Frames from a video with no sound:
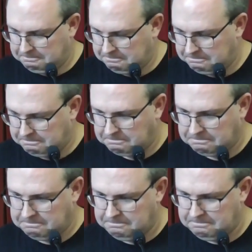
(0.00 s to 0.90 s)

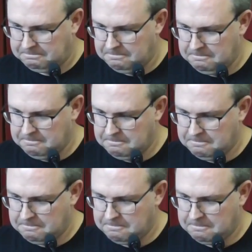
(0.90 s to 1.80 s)

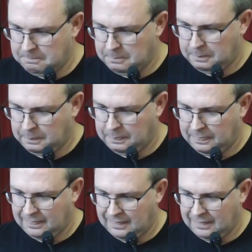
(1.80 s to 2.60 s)
No one is speaking in this clip.